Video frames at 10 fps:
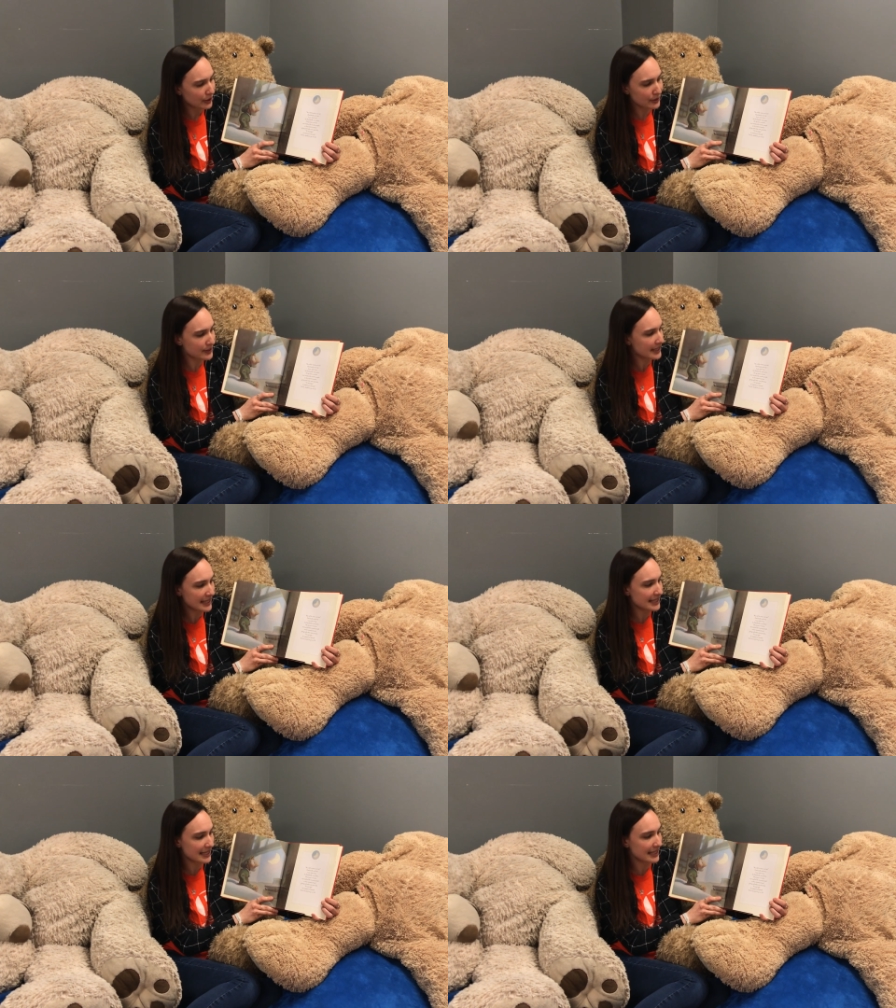
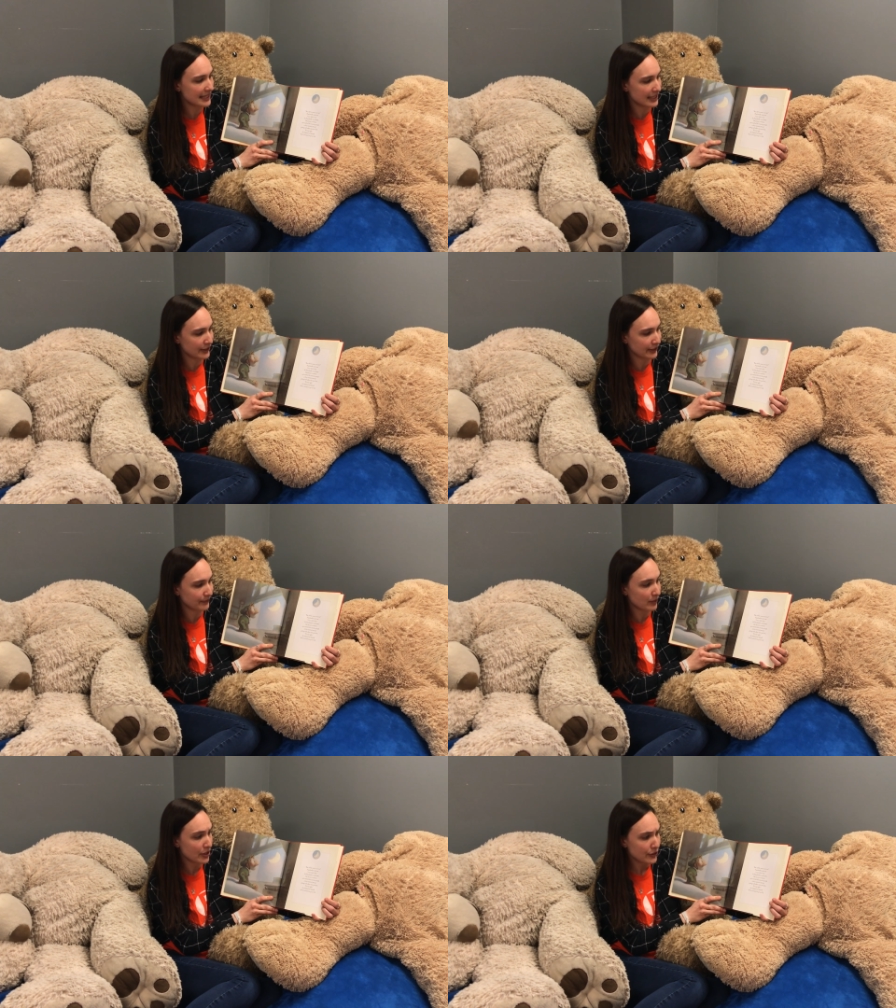Lucia didn't
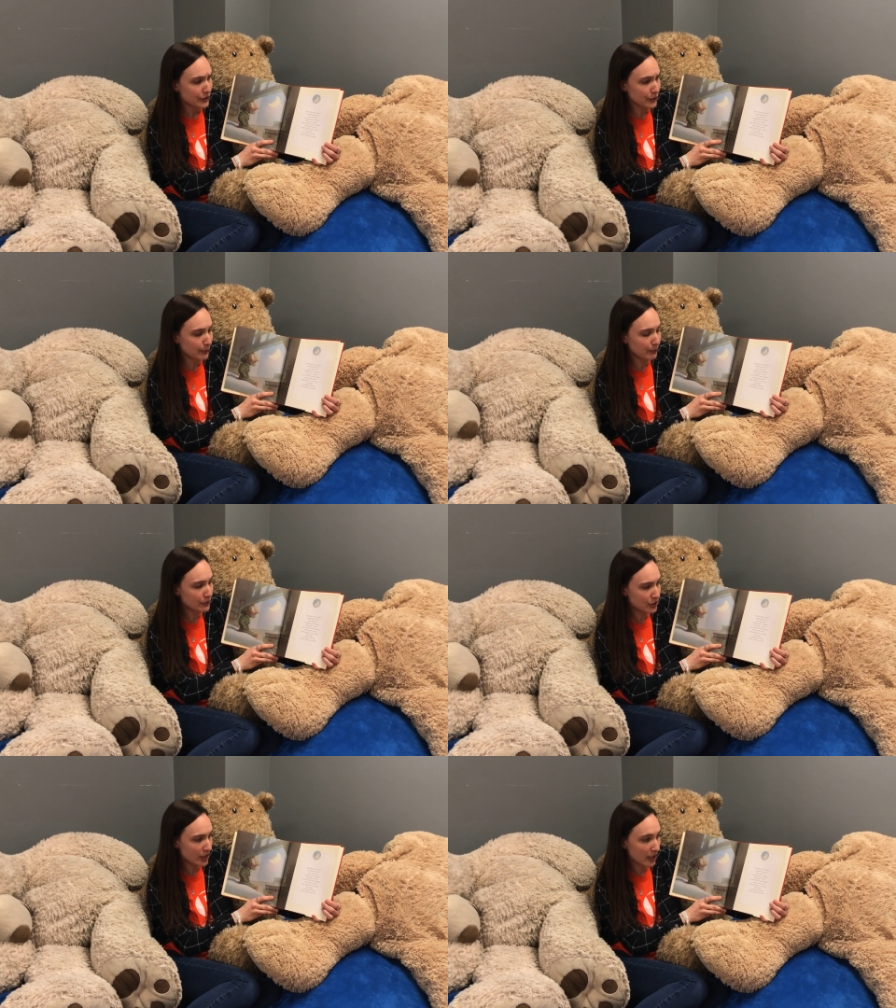hear, so
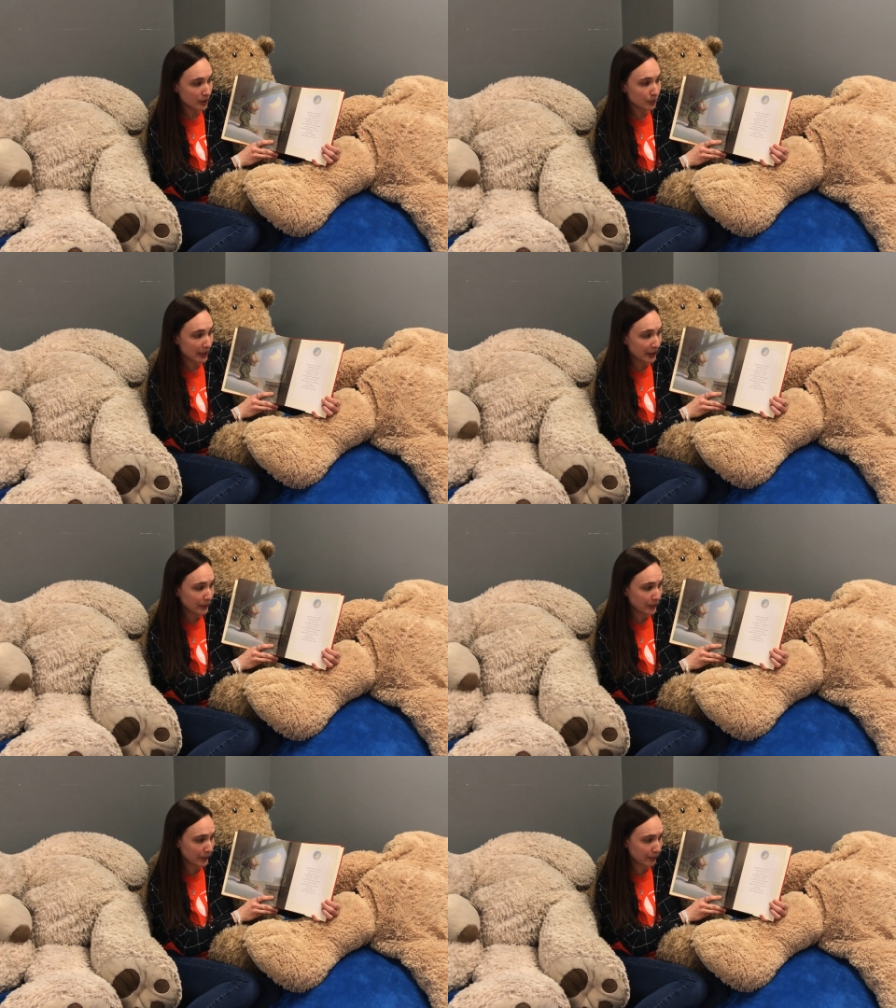Punchinello went
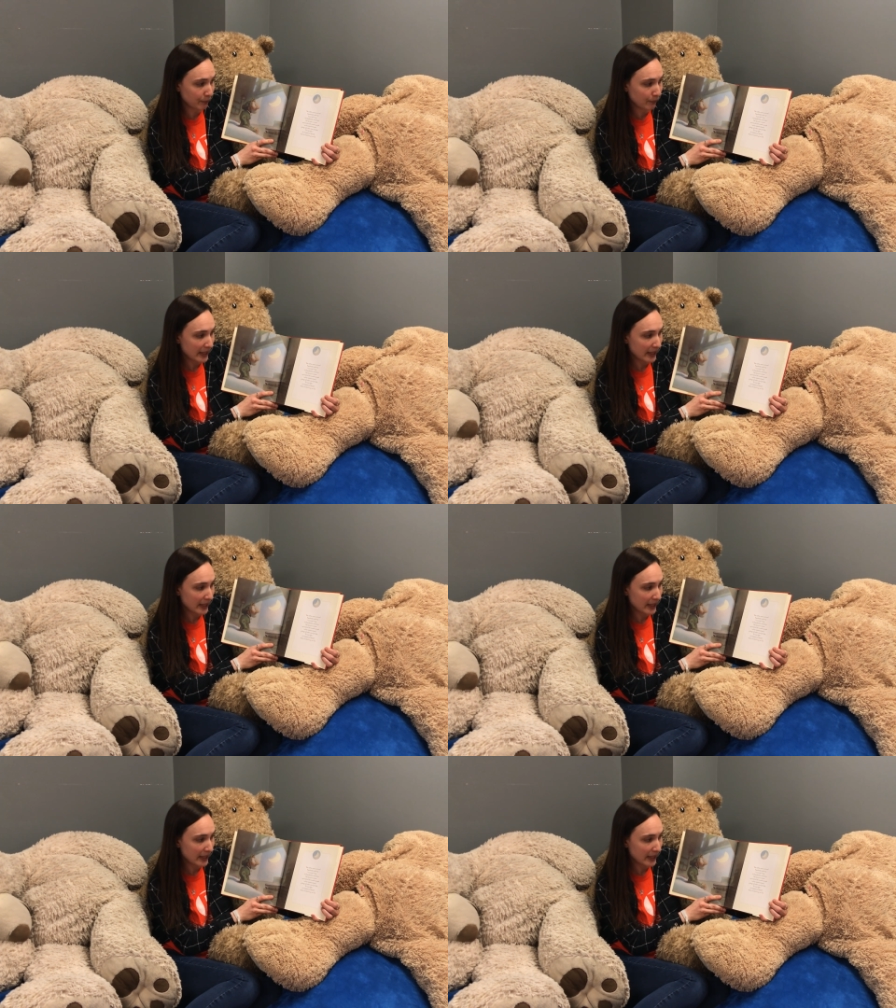home.